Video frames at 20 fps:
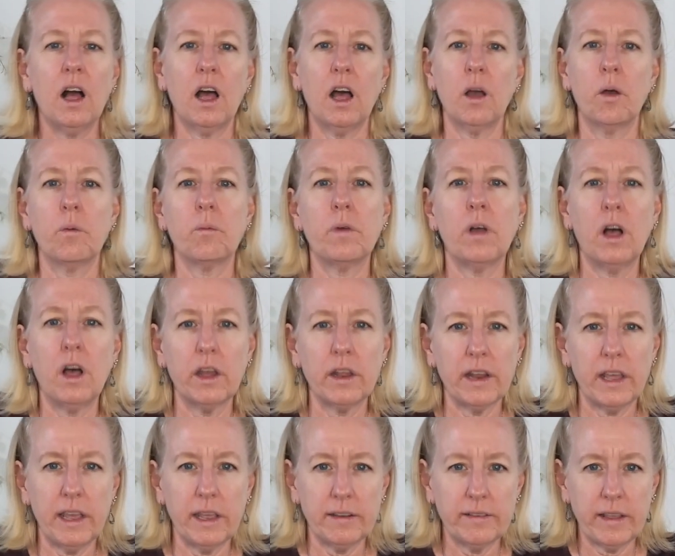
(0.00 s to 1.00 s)

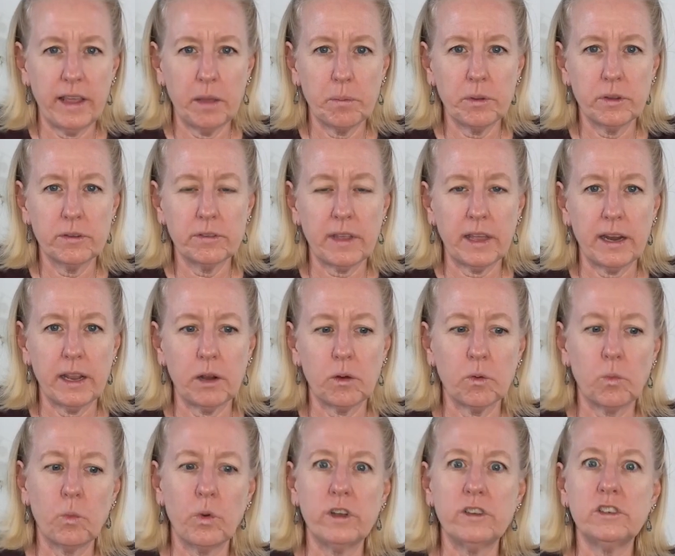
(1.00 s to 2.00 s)
on a table
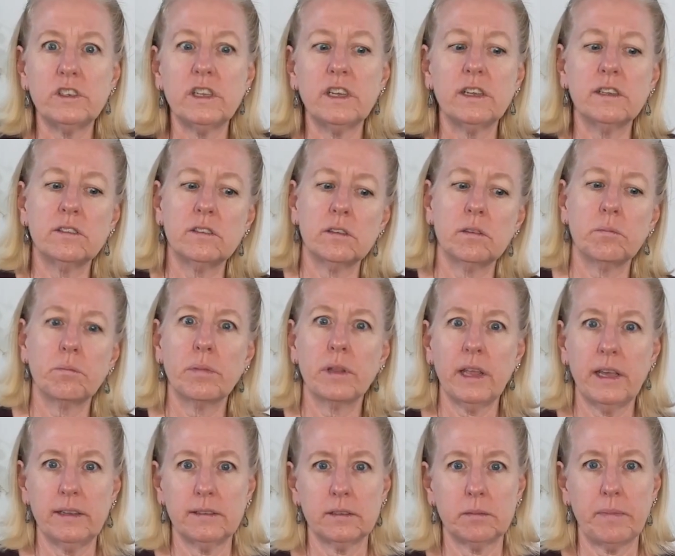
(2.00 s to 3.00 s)
setting, which is
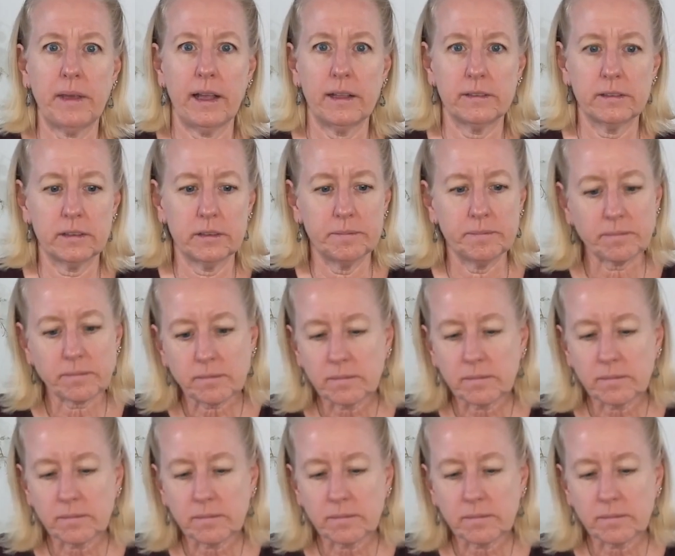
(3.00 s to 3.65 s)
placemats.